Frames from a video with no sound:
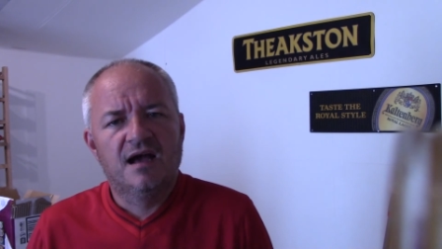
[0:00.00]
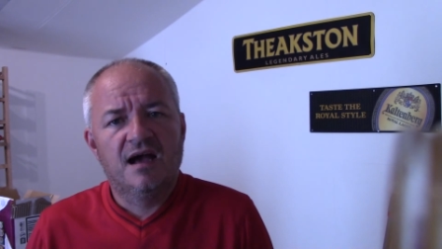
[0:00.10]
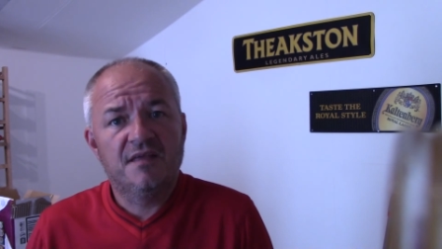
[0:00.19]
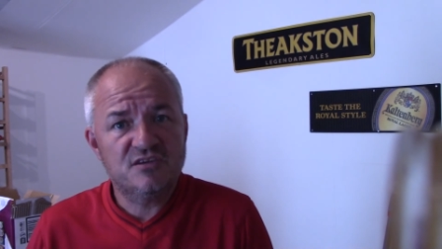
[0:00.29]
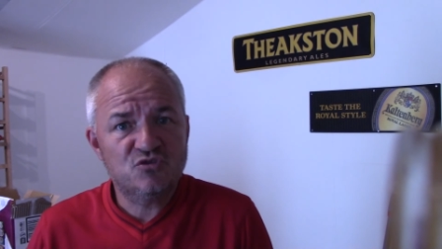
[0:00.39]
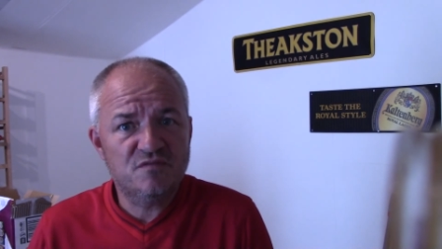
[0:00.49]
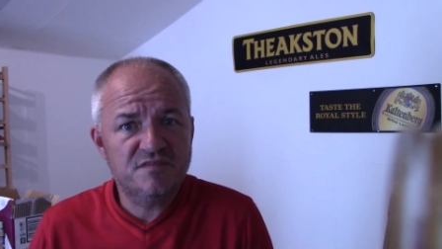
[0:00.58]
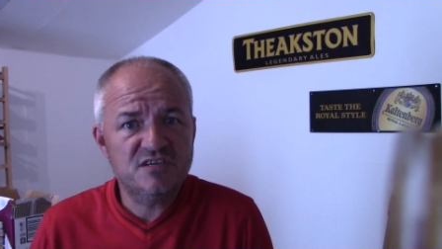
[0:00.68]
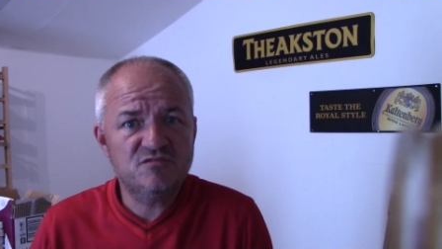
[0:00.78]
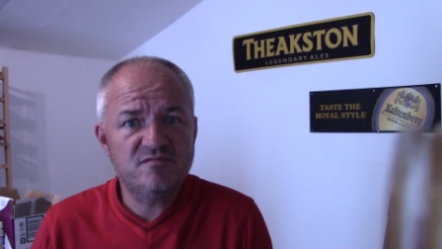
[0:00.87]
And that's all for
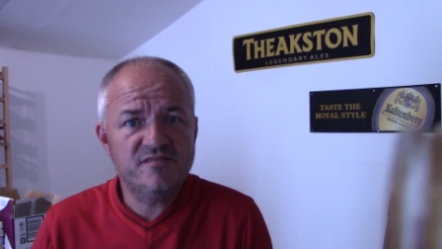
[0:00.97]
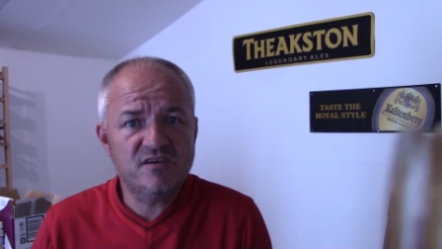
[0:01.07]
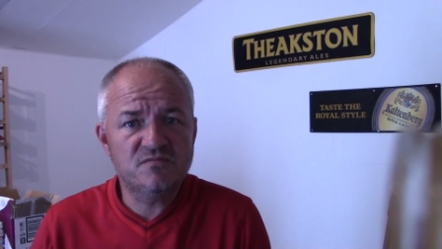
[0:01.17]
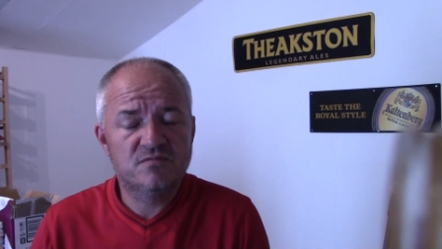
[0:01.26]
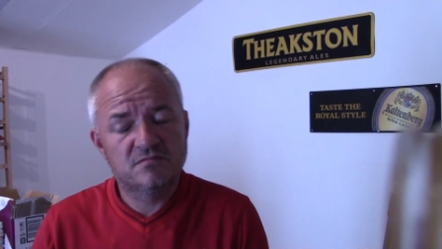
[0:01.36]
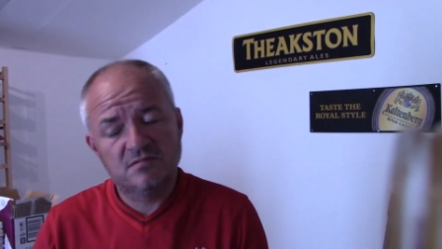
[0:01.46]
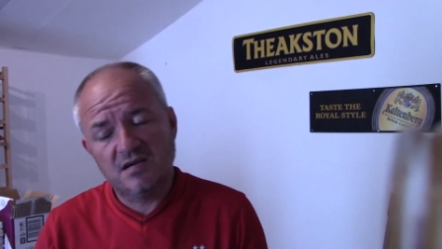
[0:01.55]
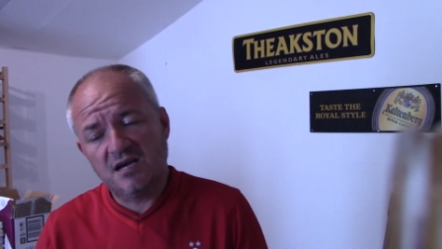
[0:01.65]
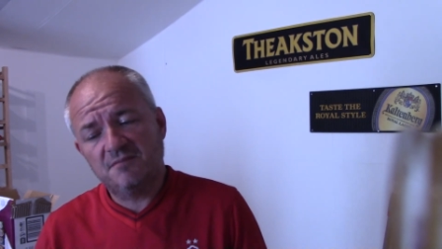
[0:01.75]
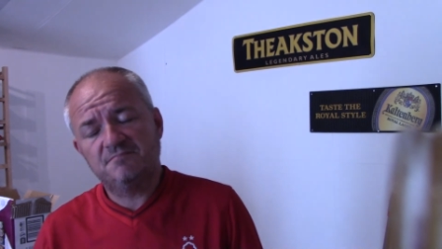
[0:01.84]
this review.
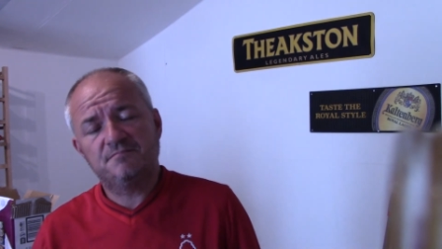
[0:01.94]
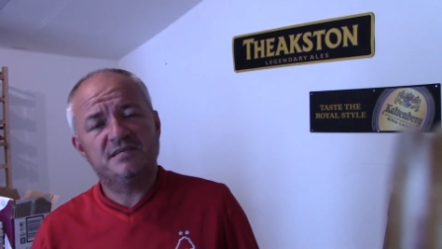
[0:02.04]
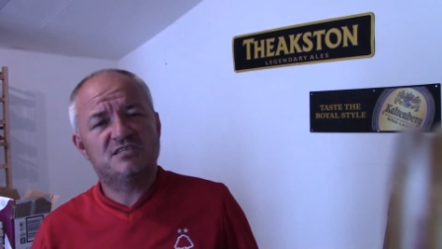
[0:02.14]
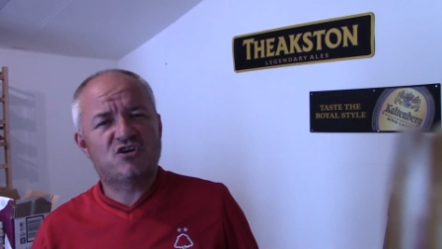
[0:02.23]
Please